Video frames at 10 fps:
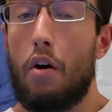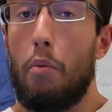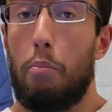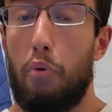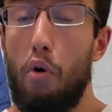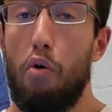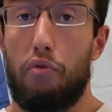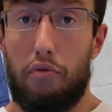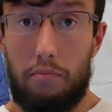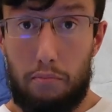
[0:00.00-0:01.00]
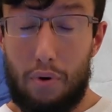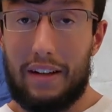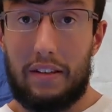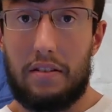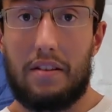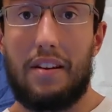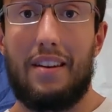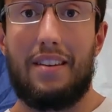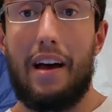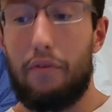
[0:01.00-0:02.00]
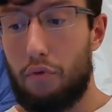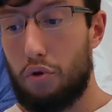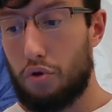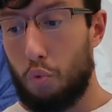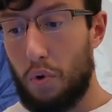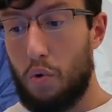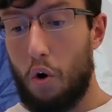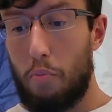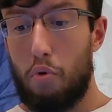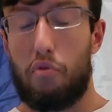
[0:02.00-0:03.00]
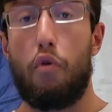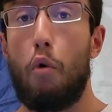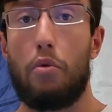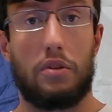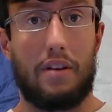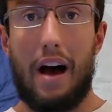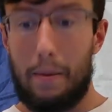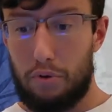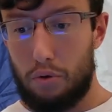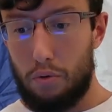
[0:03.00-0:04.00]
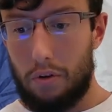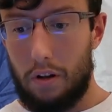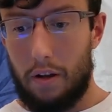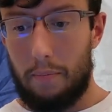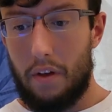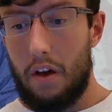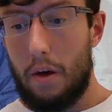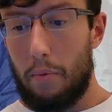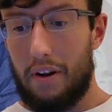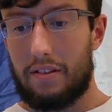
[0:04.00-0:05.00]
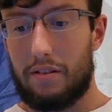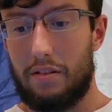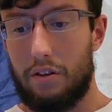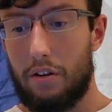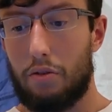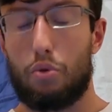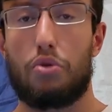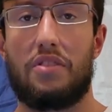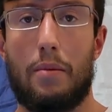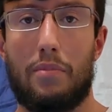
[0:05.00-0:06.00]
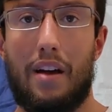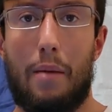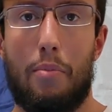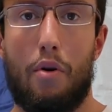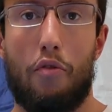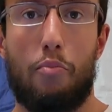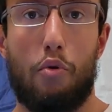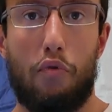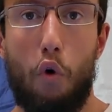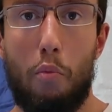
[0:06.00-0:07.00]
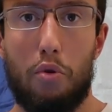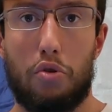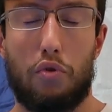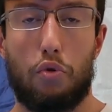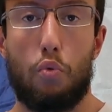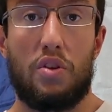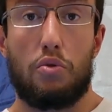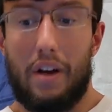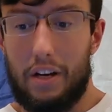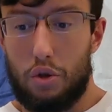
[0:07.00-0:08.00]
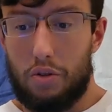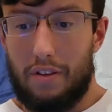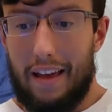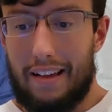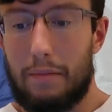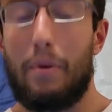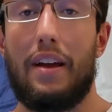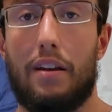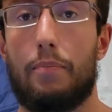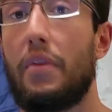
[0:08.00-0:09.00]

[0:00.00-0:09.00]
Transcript: Both practices and endeavors require performance, absolutely. But it's not the same type of performance for the reason I just explained.